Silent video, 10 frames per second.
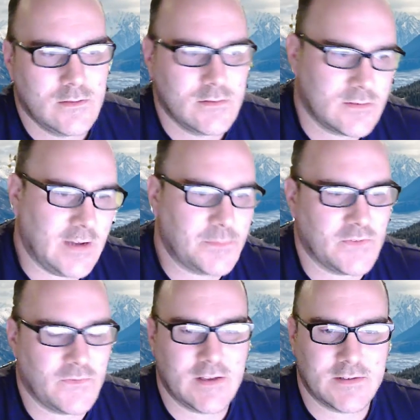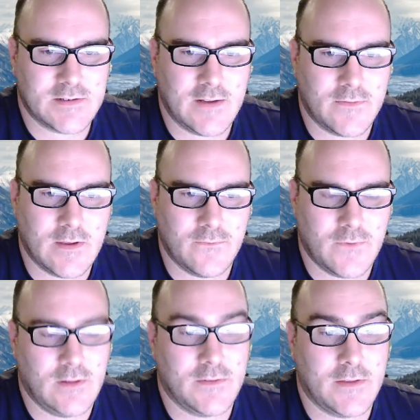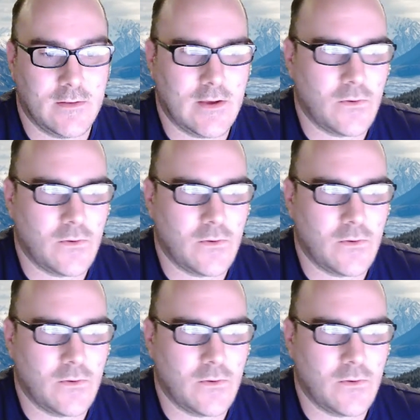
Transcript: types of things that I felt that they